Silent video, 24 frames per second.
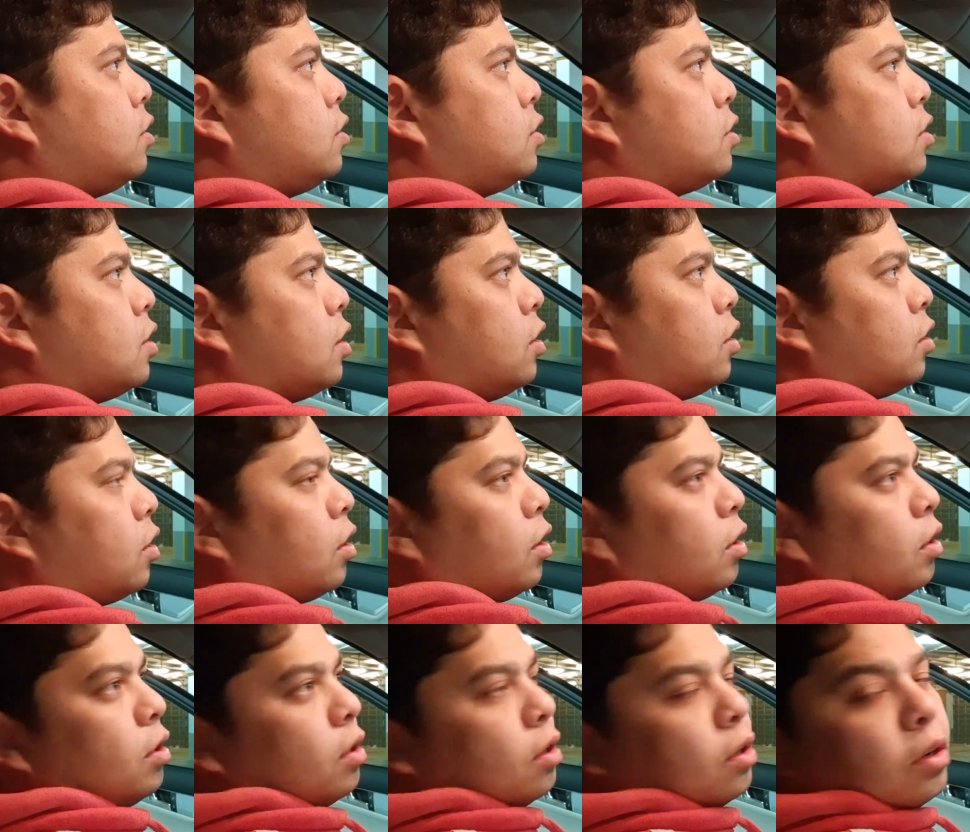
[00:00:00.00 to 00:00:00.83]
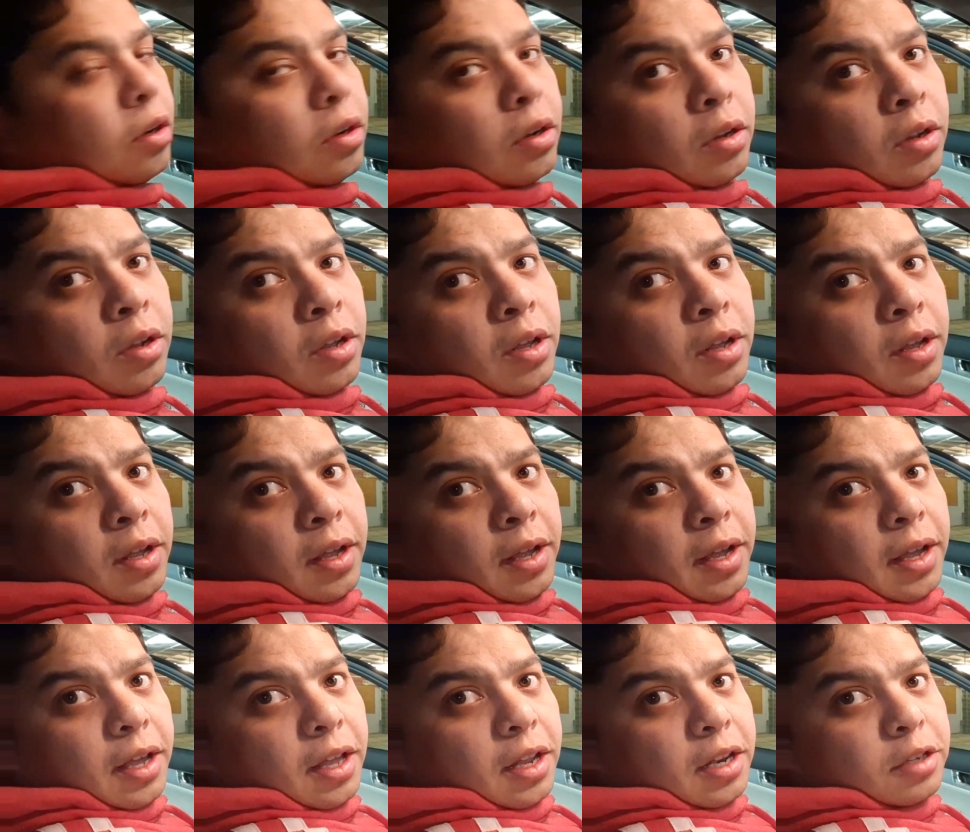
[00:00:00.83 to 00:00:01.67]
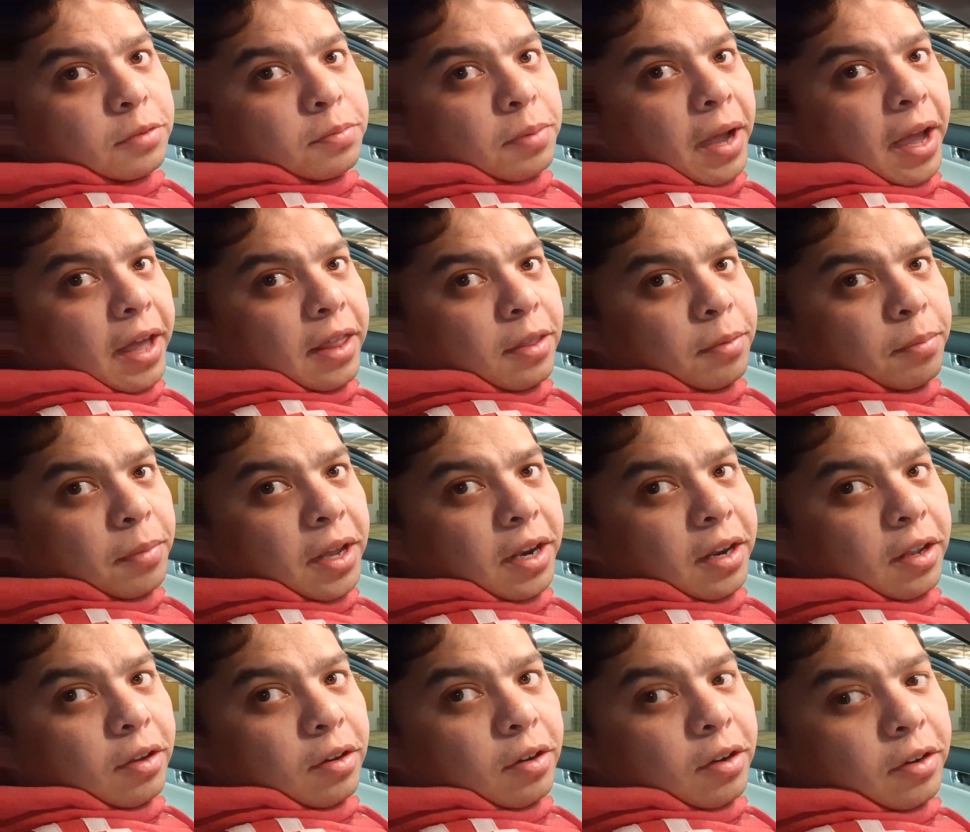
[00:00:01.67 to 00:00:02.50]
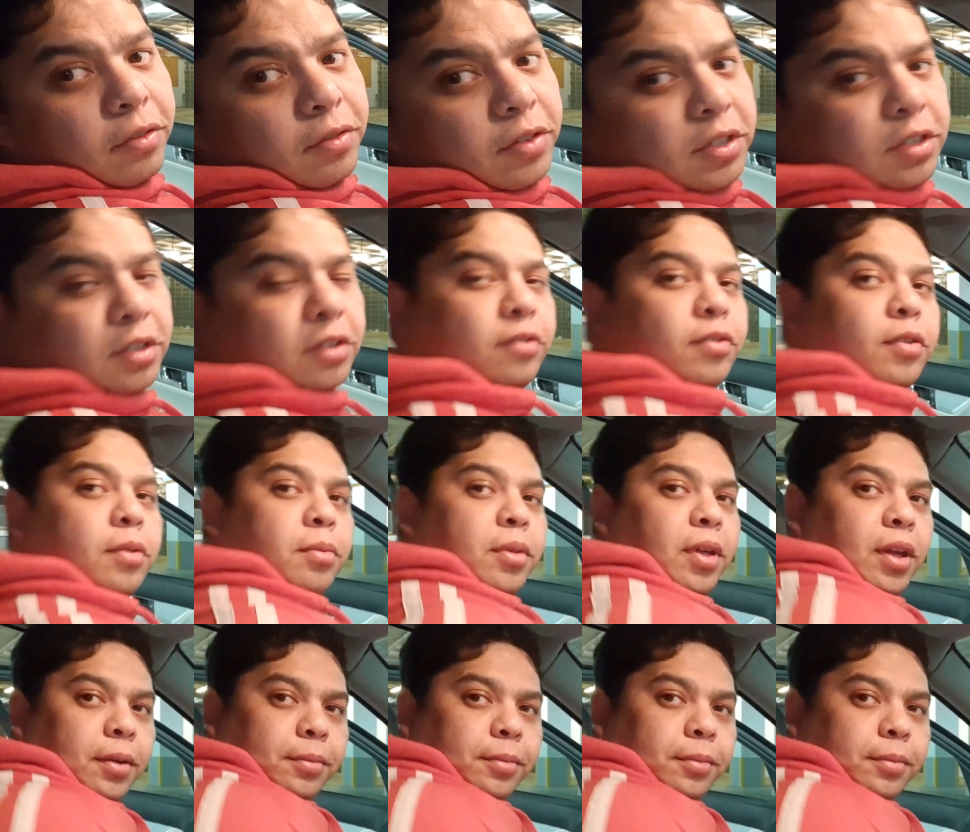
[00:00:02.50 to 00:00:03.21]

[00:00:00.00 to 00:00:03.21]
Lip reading: Turned on. It's behind the mirror, you can't even see it from there.